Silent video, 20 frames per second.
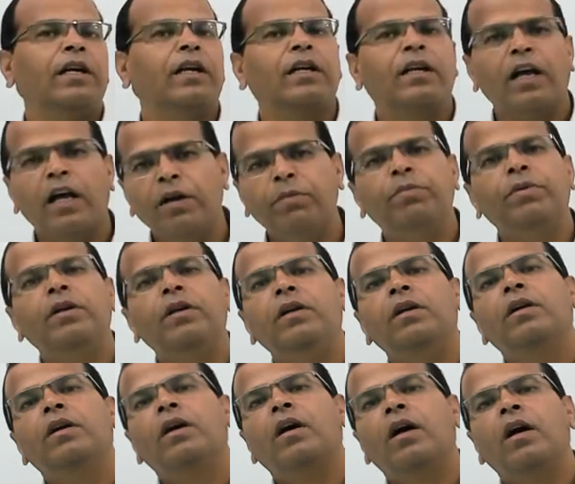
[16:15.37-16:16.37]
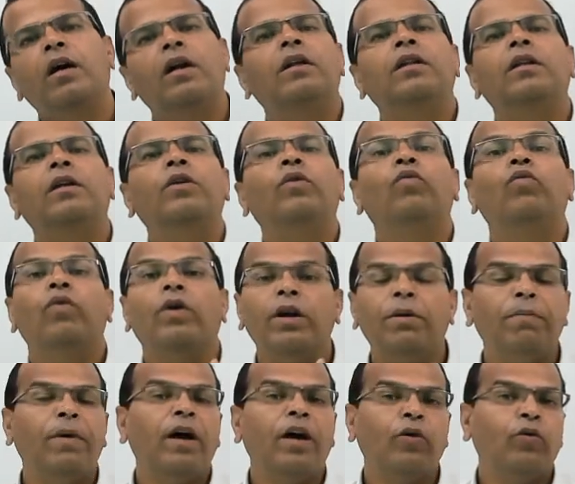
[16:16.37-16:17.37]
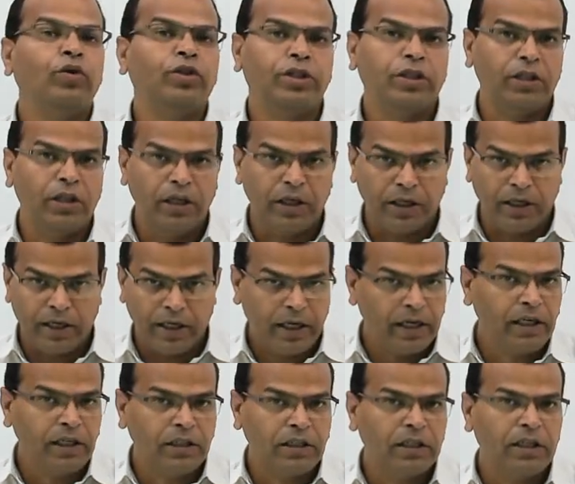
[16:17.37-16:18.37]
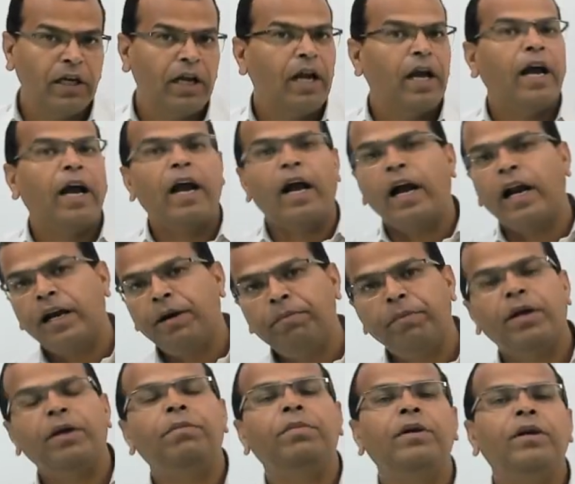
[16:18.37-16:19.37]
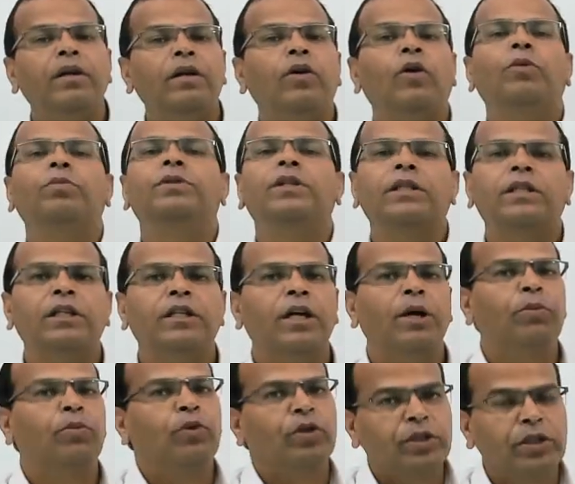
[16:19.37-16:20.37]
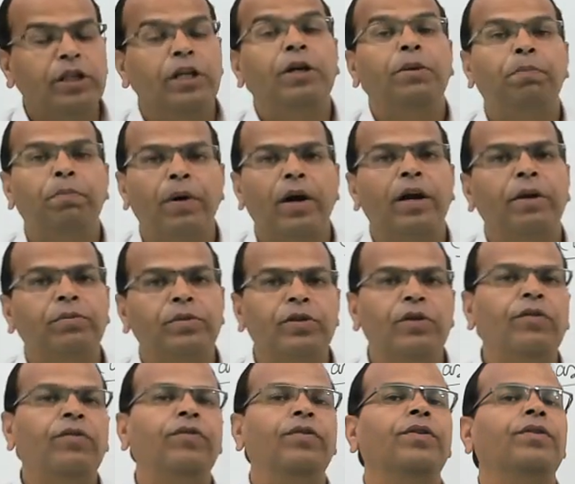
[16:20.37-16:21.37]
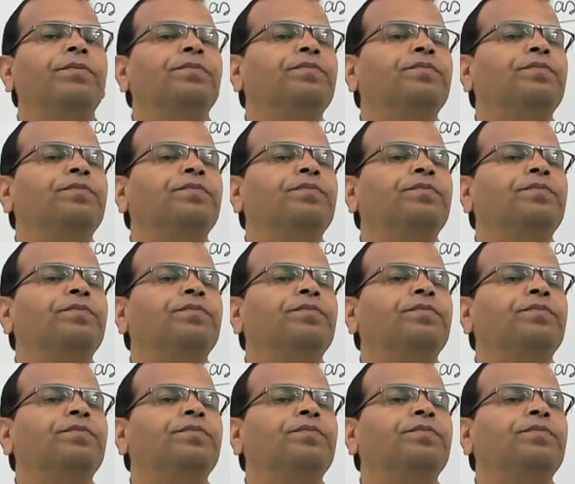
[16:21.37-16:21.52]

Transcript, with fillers: That can be another one mark question in GATE and maybe objective type question in prelims of